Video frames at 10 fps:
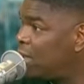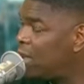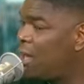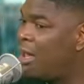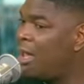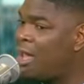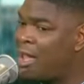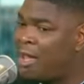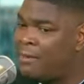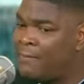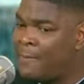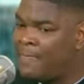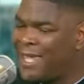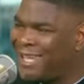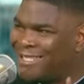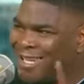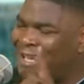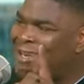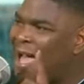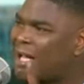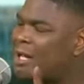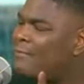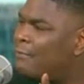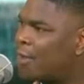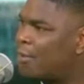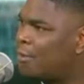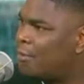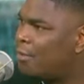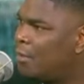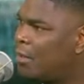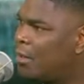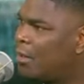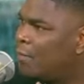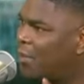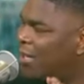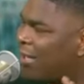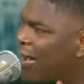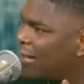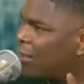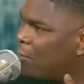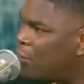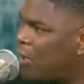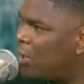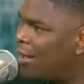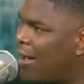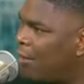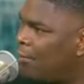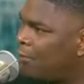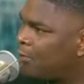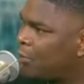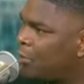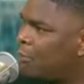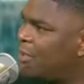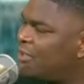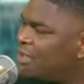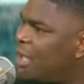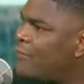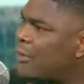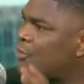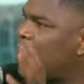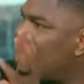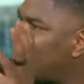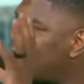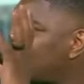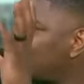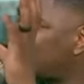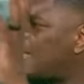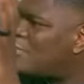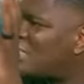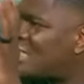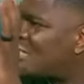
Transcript: And it did not convert. But he got the ball out. The receiver tried to attempt to catch the